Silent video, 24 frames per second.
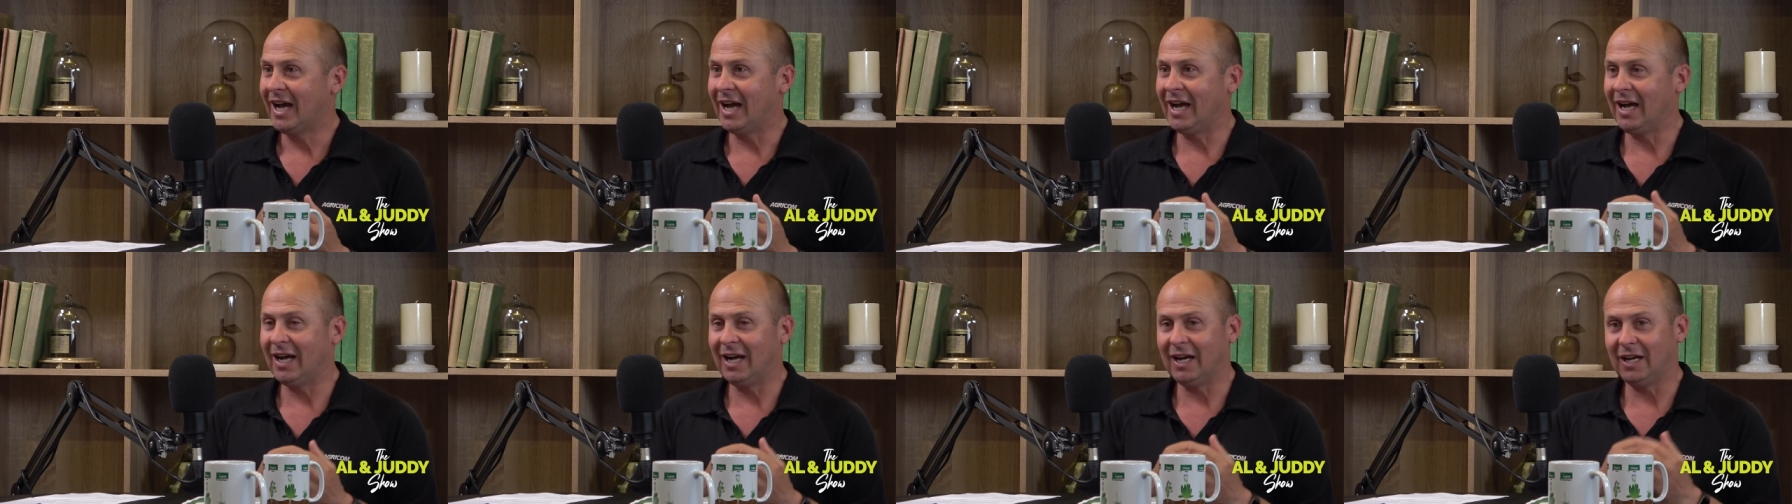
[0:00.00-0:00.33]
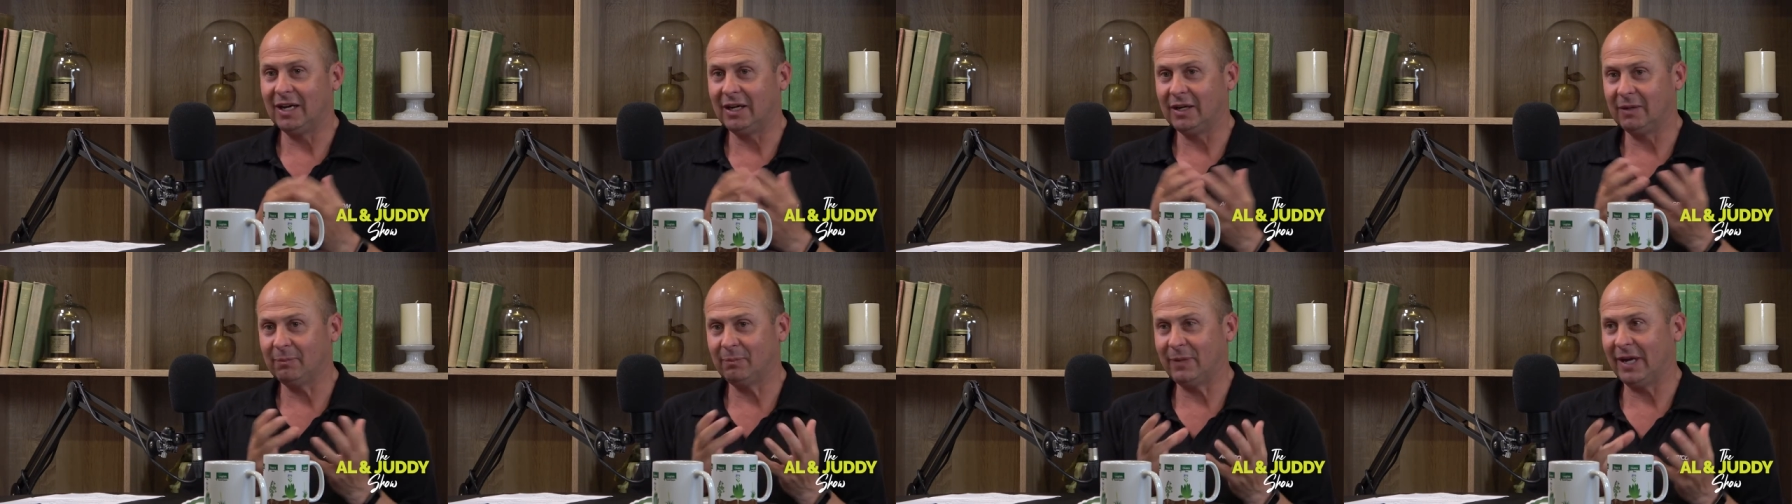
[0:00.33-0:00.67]

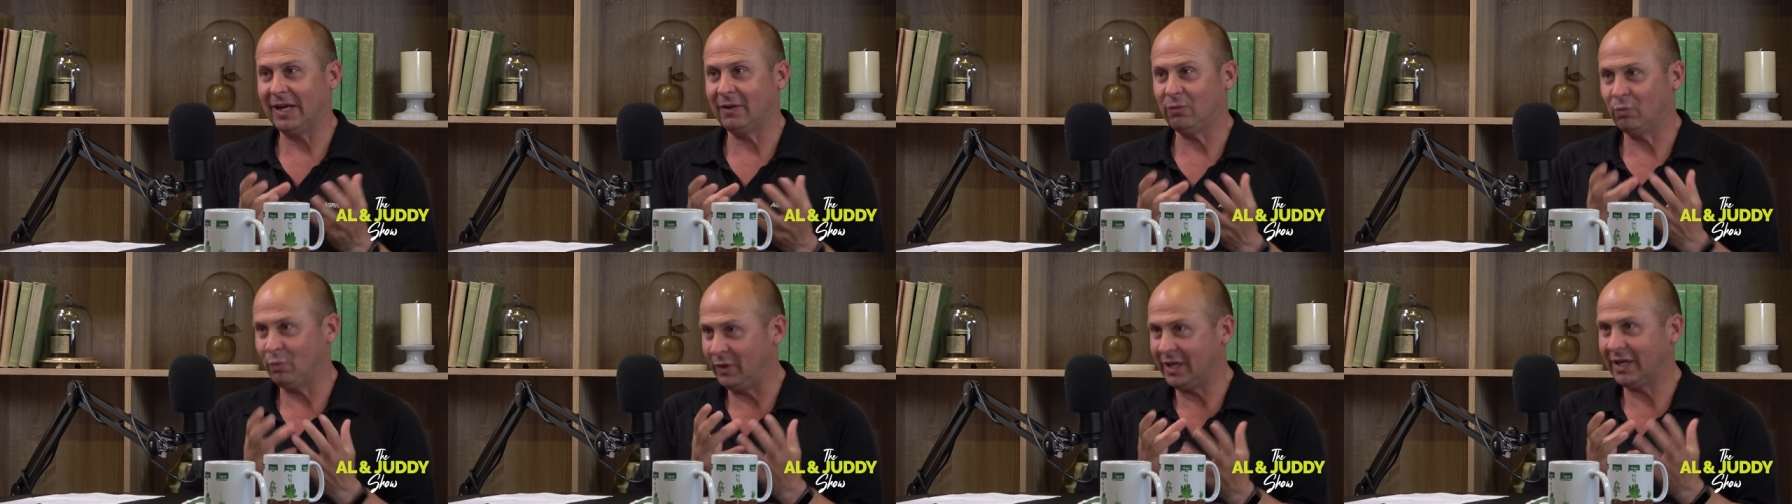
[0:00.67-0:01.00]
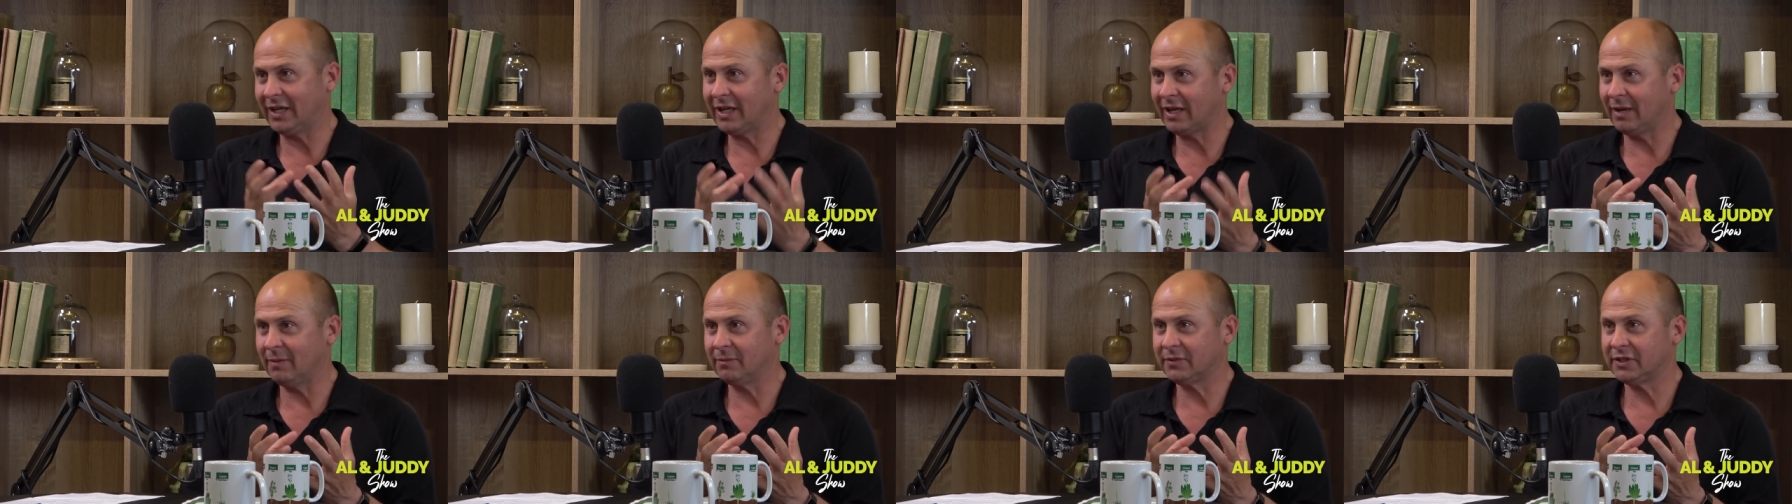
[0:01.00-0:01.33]
But when
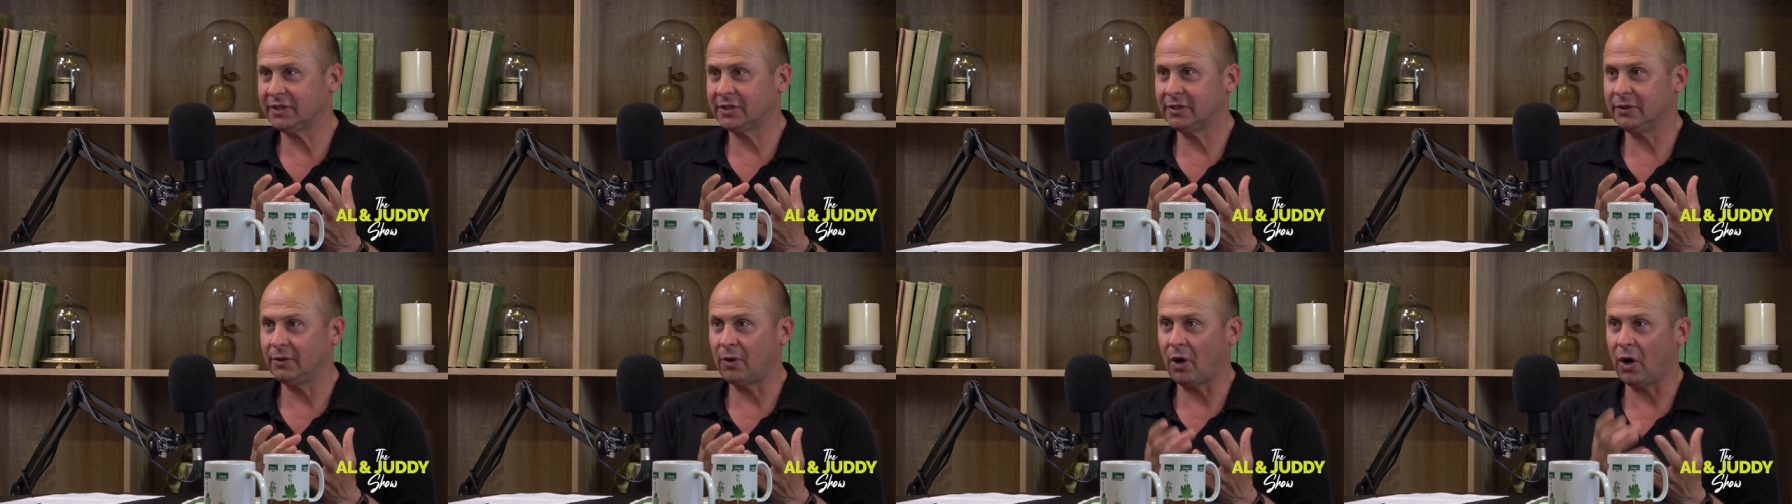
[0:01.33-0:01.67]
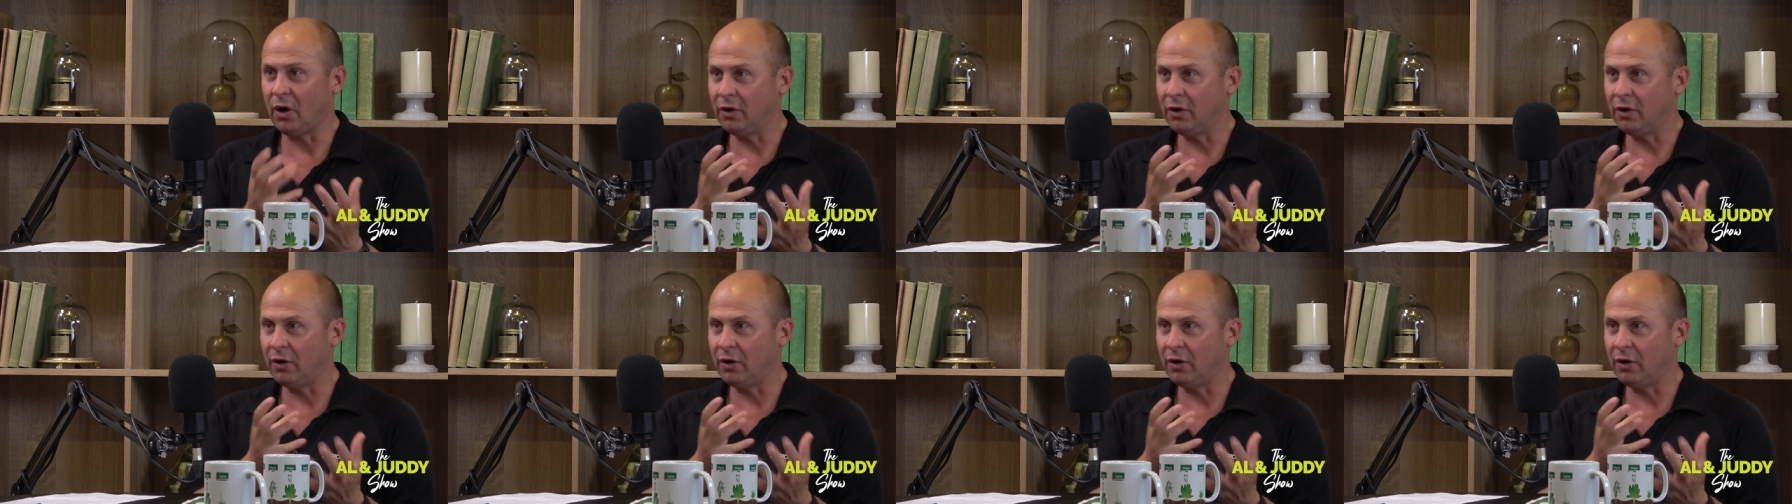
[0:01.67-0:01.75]
it comes to